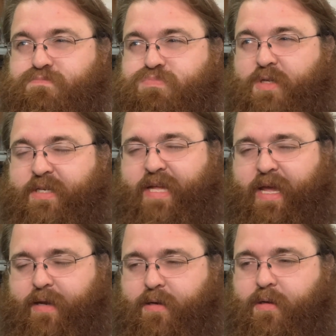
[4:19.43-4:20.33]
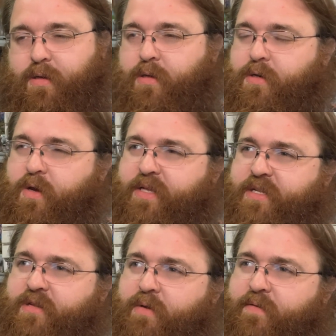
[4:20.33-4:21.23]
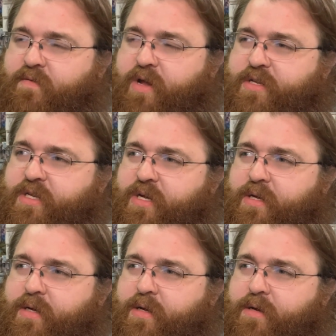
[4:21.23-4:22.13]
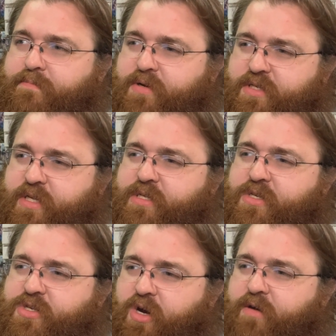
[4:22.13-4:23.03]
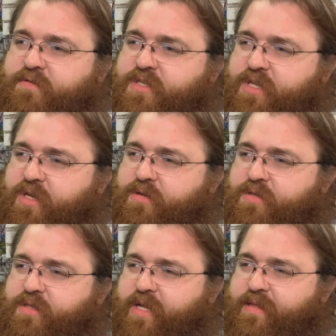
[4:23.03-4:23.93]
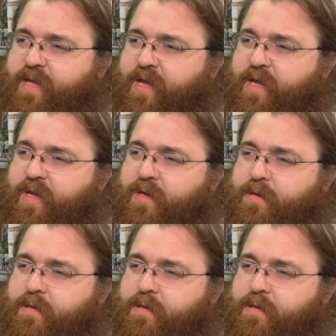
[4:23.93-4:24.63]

contain. No, that's not the right phrase. Percentage of sales that they